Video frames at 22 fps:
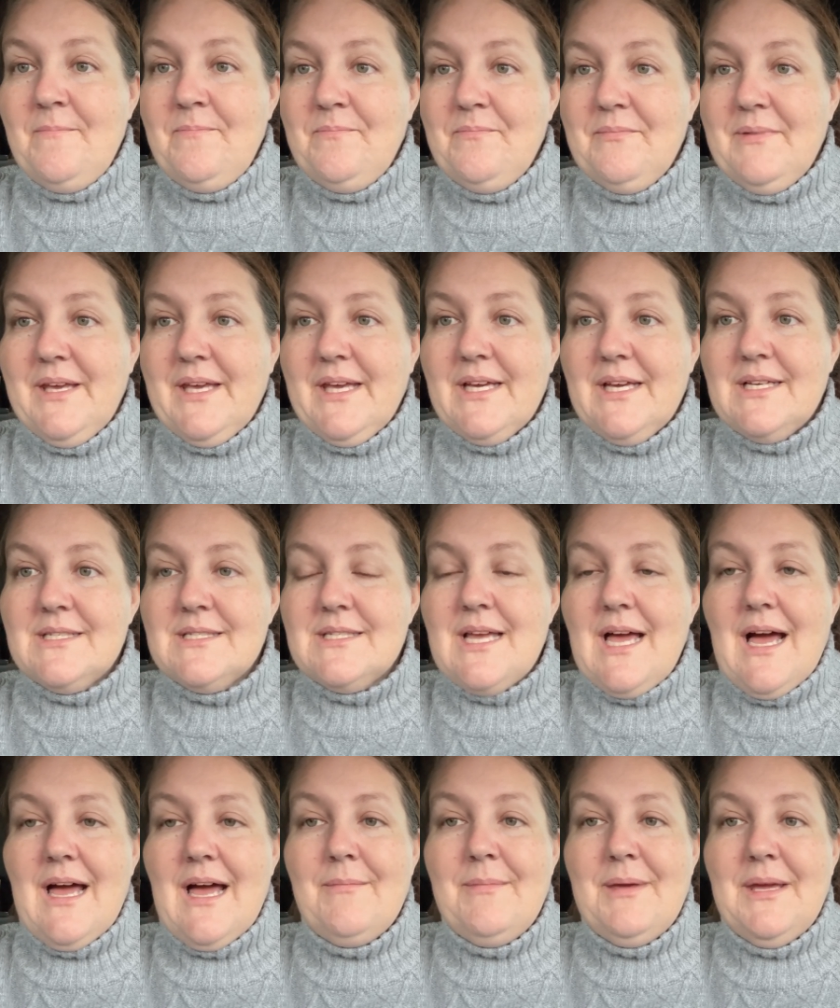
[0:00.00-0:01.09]
because
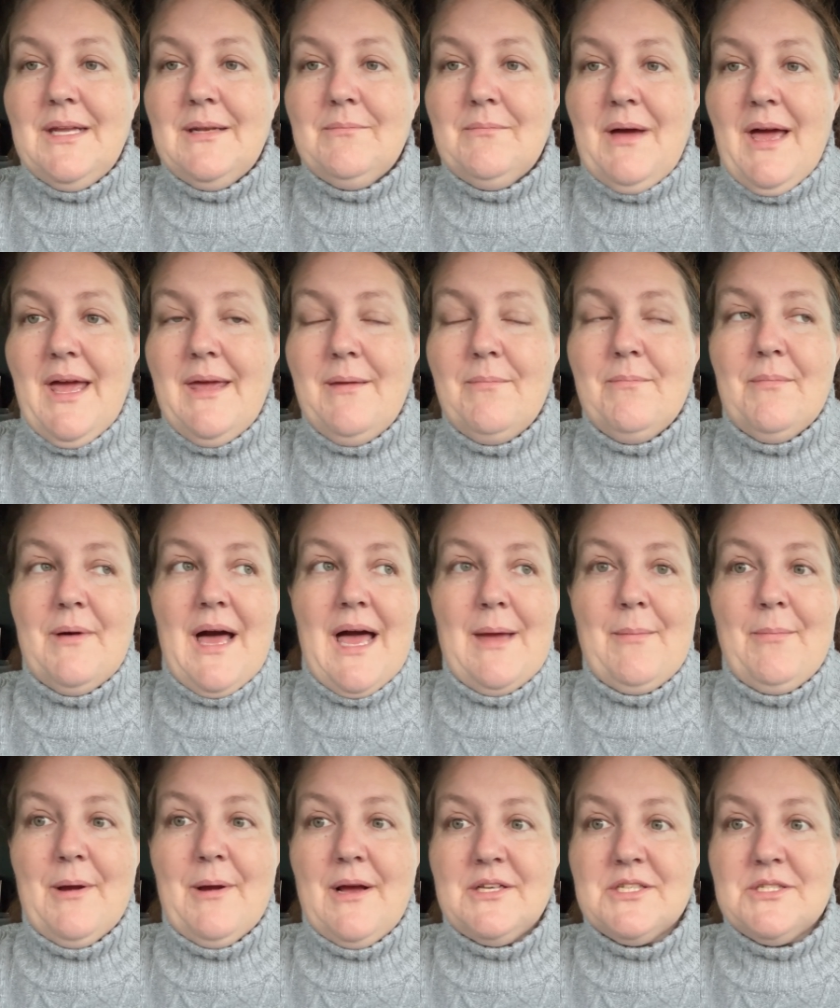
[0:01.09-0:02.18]
I mean, my
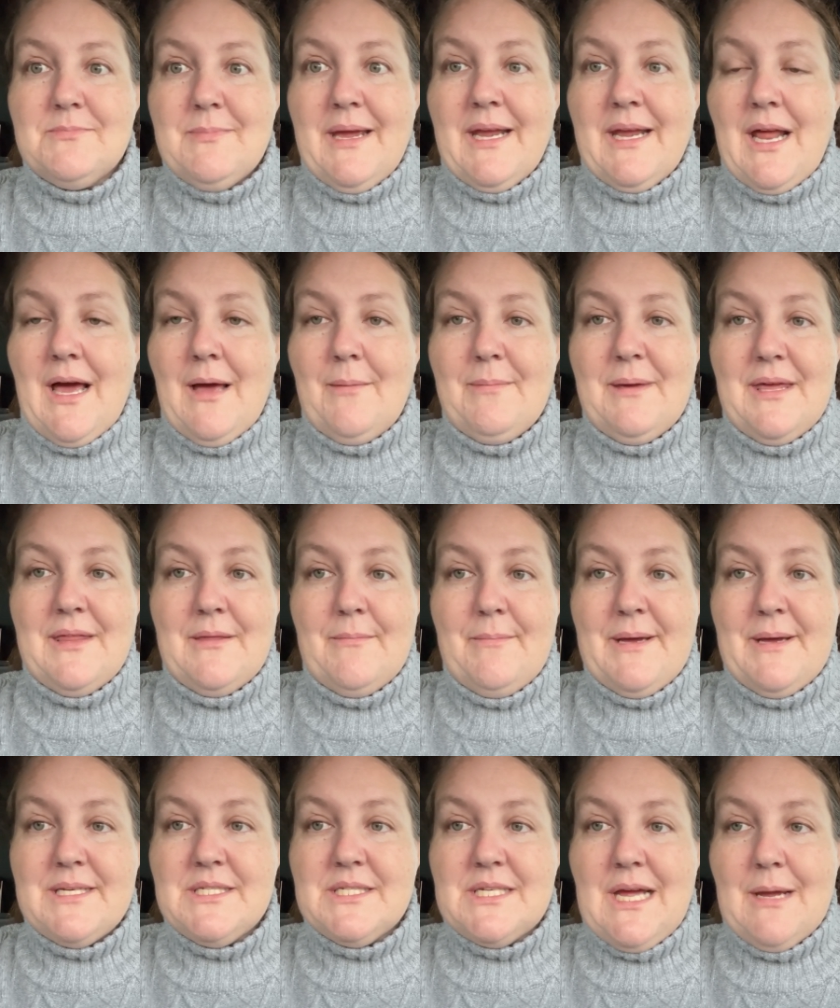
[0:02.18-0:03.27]
eyebrows may not be the
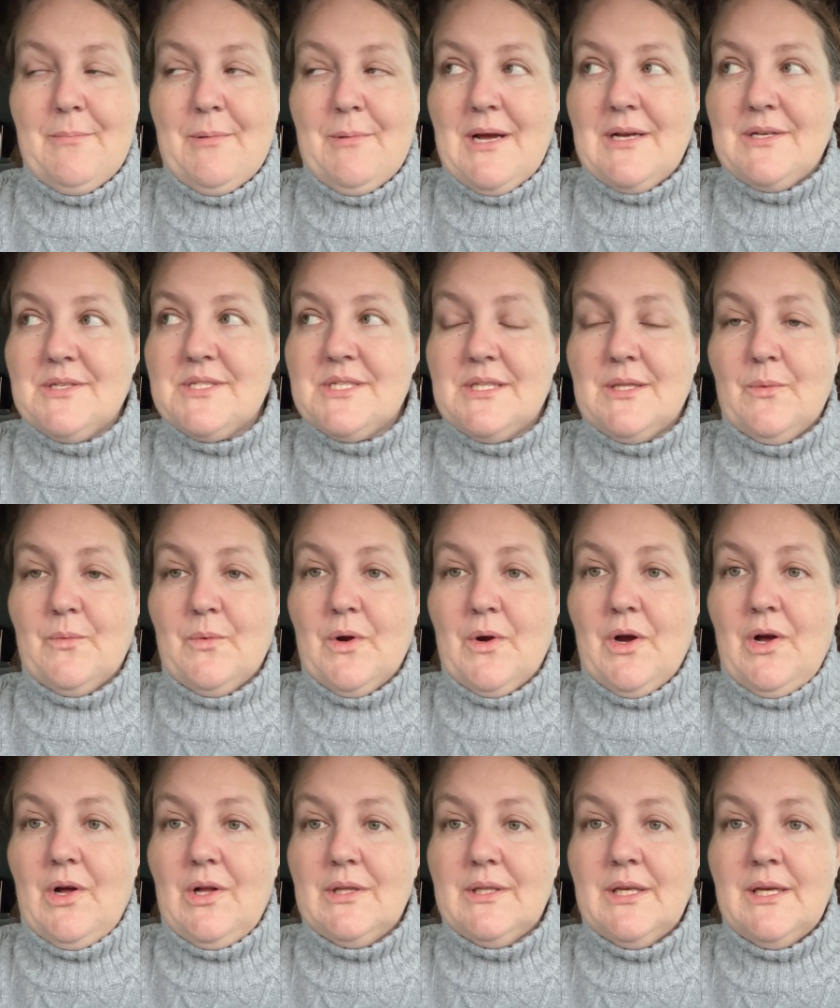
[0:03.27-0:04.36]
best eyebrows in the
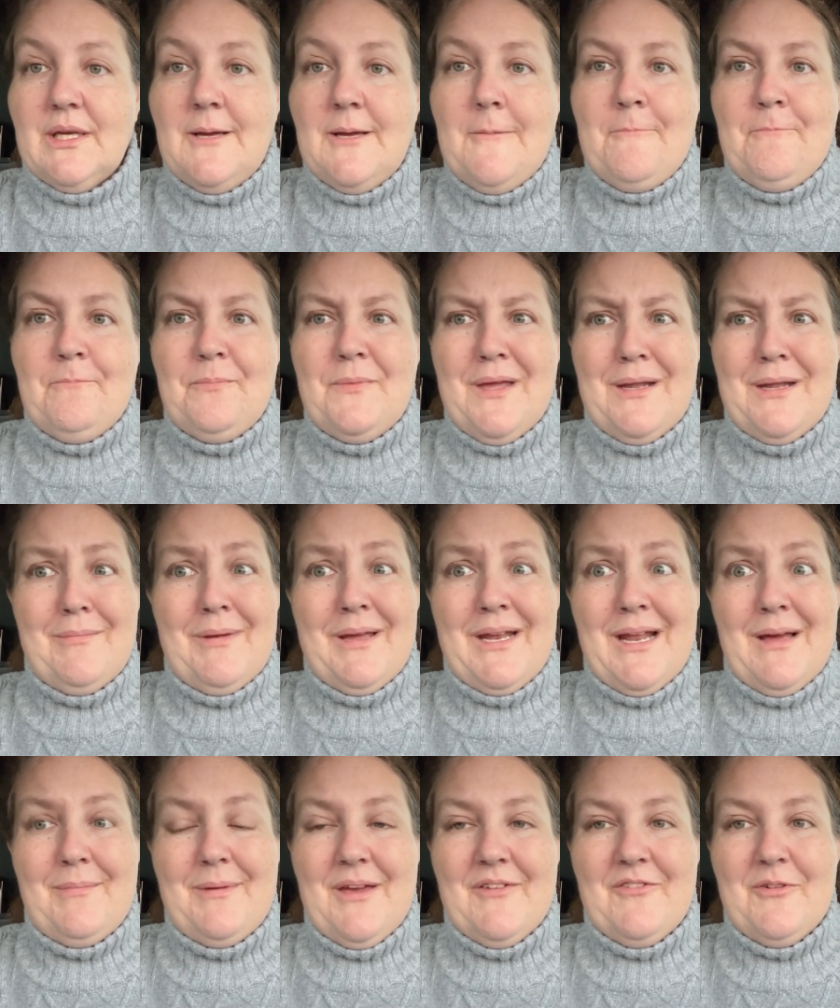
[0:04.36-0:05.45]
world and may
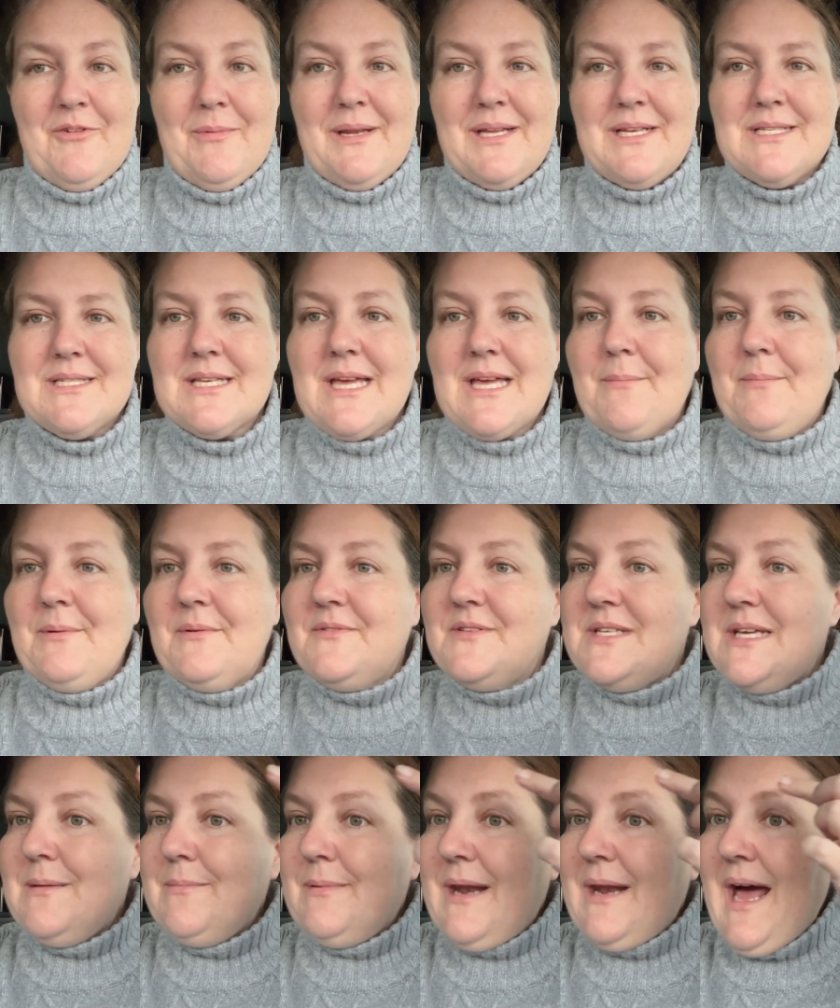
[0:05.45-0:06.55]
not be everybody's cup of
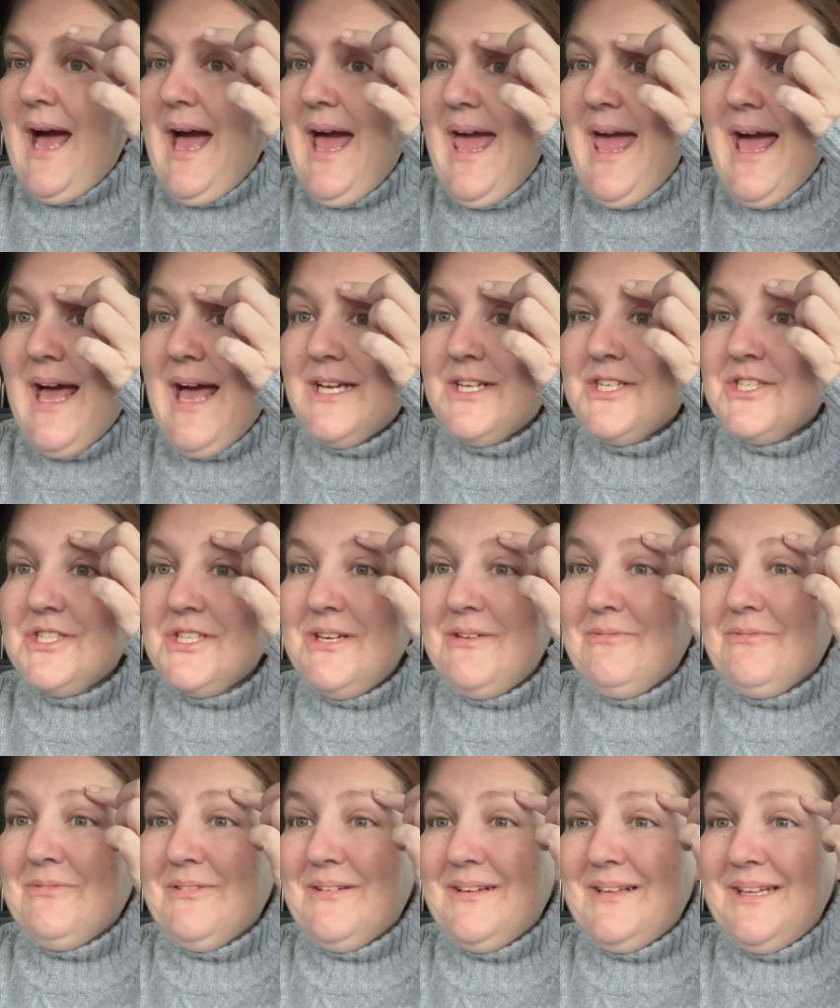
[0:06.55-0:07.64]
tea, but I actually
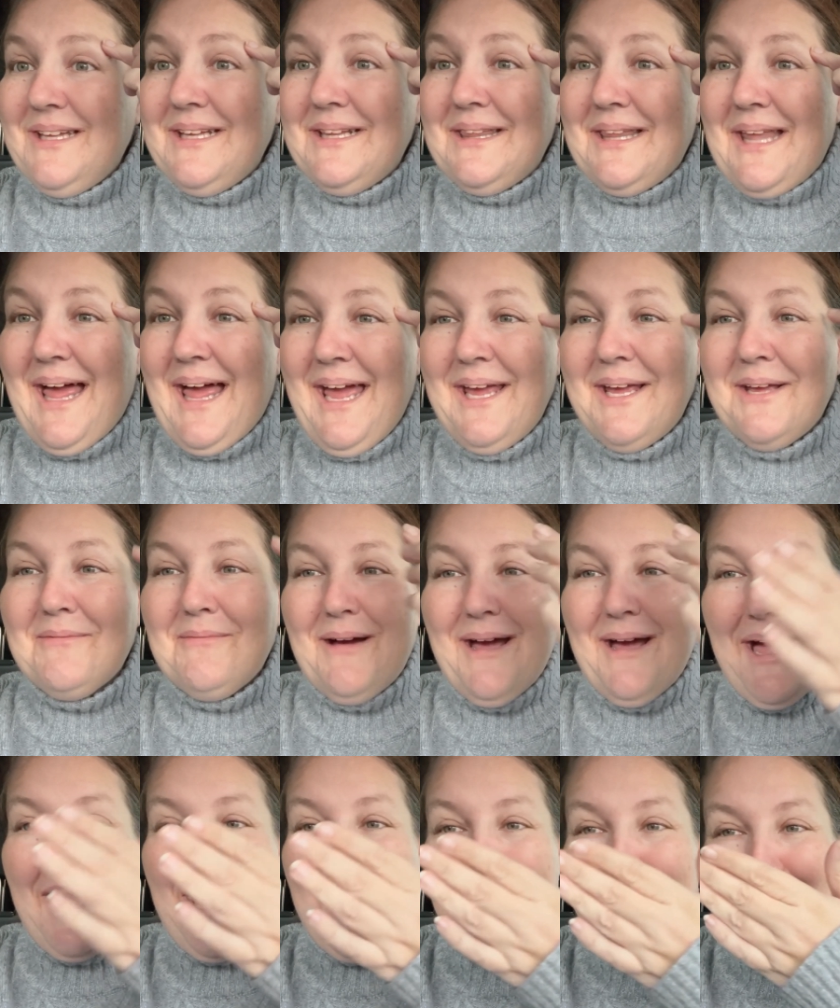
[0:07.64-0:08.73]
really like
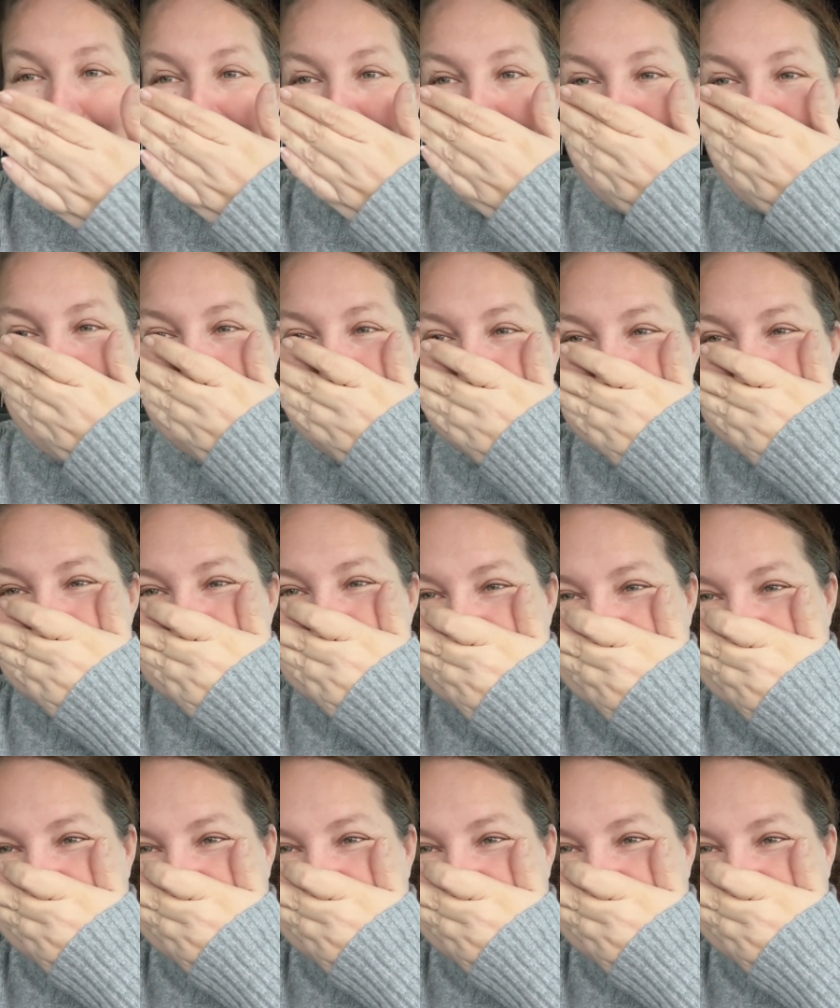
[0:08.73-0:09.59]
my eyebrows.